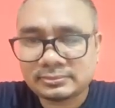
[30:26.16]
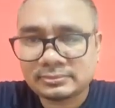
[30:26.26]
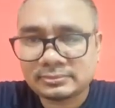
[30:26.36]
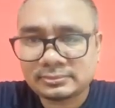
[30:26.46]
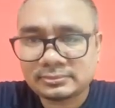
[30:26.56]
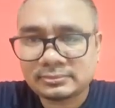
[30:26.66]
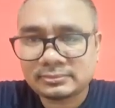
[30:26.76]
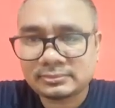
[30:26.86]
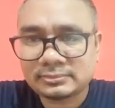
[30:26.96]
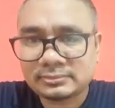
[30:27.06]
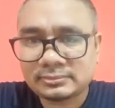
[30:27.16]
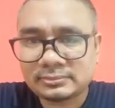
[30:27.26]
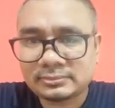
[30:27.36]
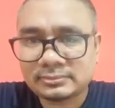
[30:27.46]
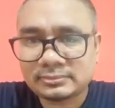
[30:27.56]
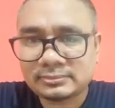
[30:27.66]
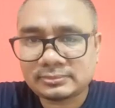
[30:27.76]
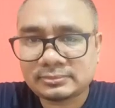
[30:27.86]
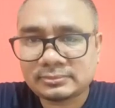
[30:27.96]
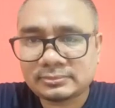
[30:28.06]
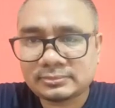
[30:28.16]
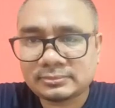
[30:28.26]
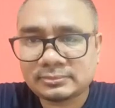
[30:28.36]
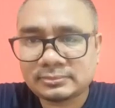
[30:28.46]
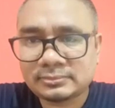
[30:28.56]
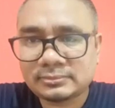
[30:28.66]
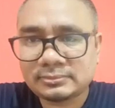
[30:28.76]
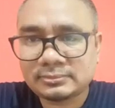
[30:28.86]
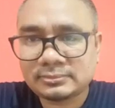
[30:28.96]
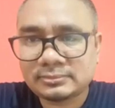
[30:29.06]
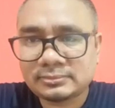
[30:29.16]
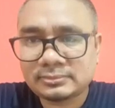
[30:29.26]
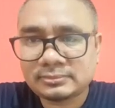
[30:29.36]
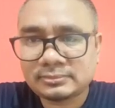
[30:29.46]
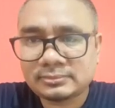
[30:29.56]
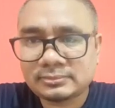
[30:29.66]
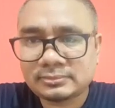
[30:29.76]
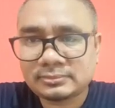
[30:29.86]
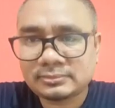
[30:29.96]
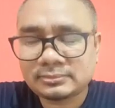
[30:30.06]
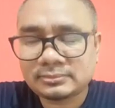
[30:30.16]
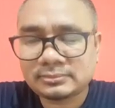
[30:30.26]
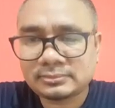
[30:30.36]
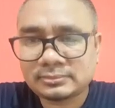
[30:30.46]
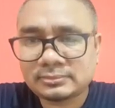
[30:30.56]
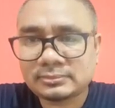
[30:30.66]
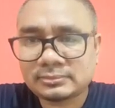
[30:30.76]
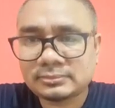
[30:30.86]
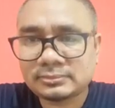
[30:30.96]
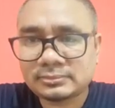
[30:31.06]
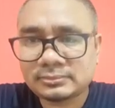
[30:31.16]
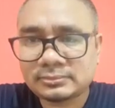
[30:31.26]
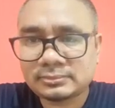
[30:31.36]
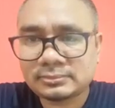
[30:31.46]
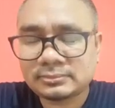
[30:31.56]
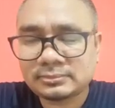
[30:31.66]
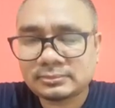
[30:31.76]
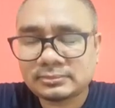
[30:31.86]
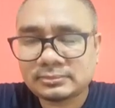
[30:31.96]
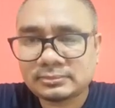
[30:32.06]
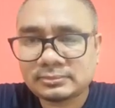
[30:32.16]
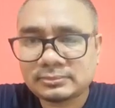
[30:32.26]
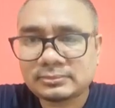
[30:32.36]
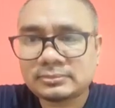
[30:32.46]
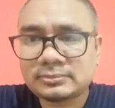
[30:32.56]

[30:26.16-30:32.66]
[no speech]